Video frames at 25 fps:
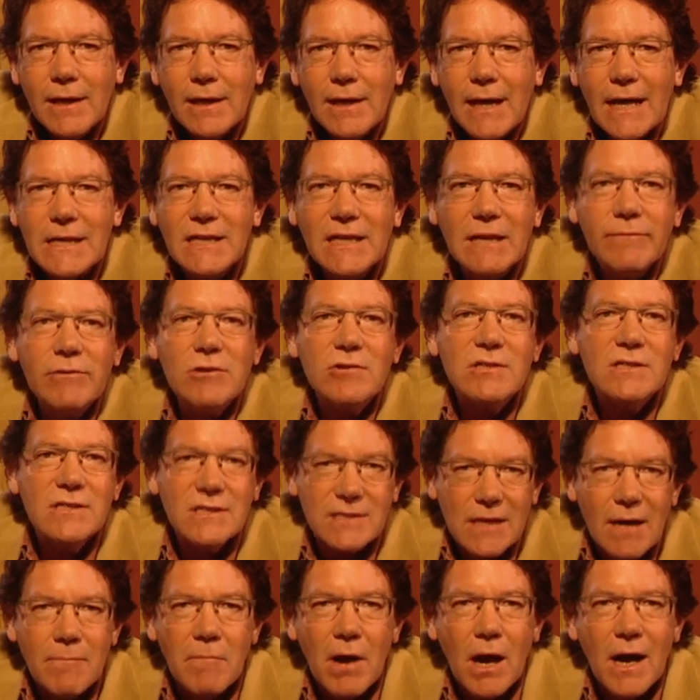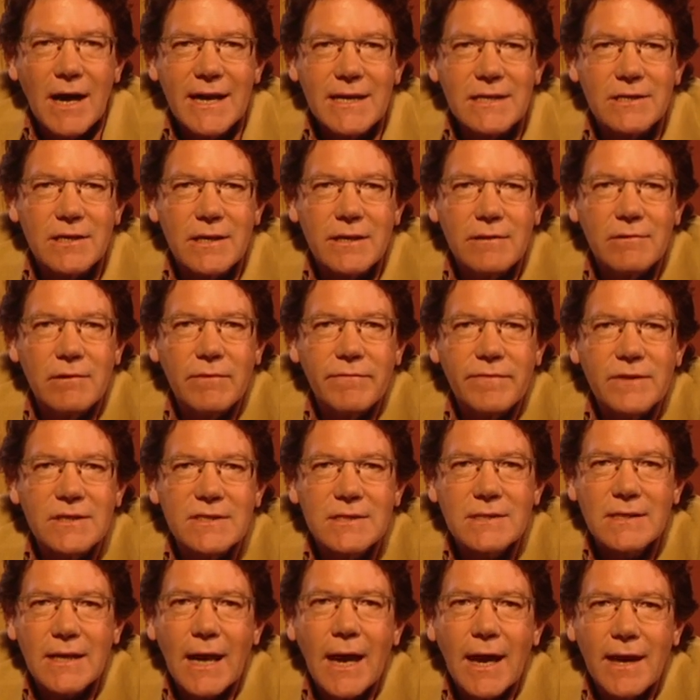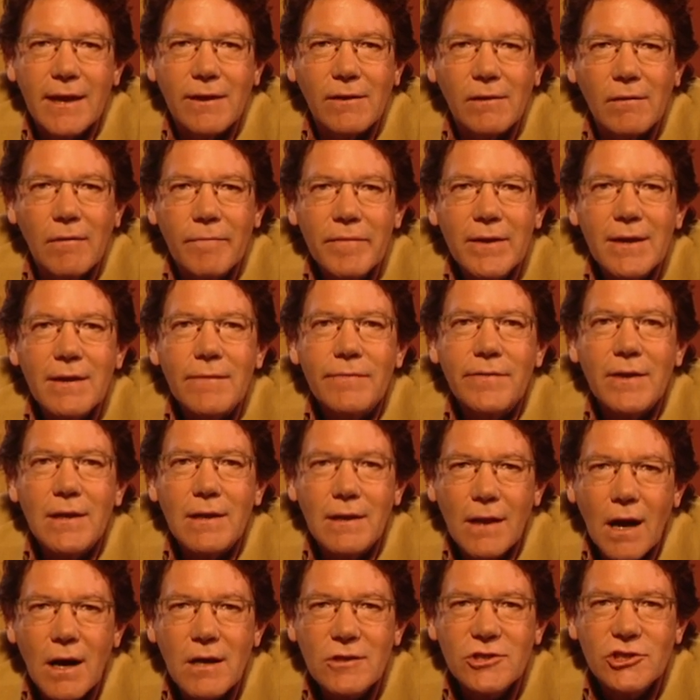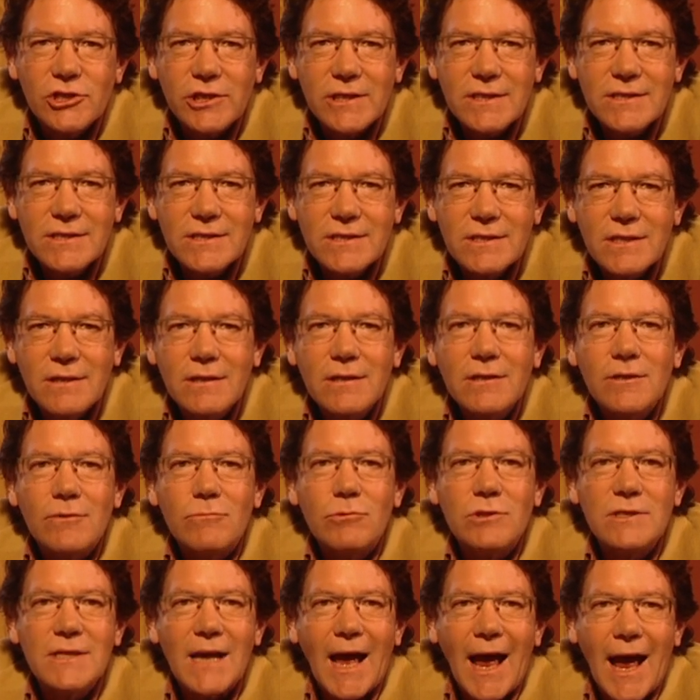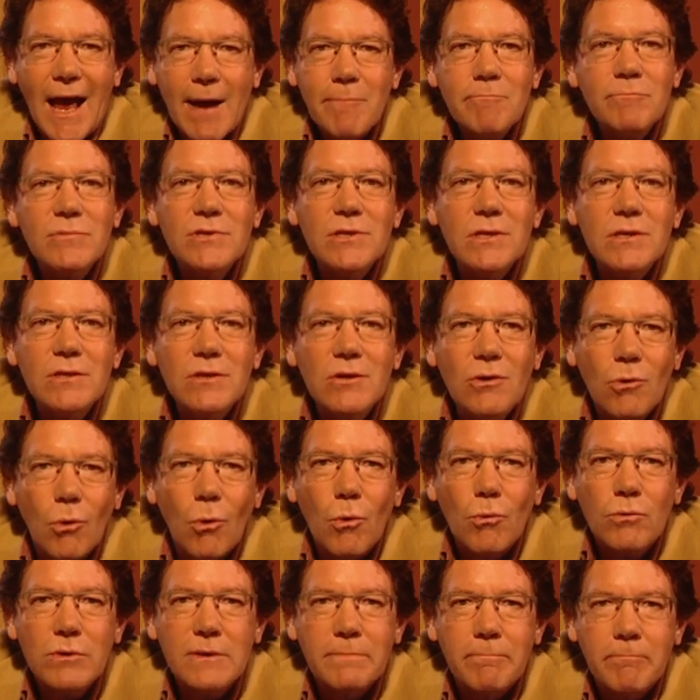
And to give you some idea of the scale, the largest was Hampton Court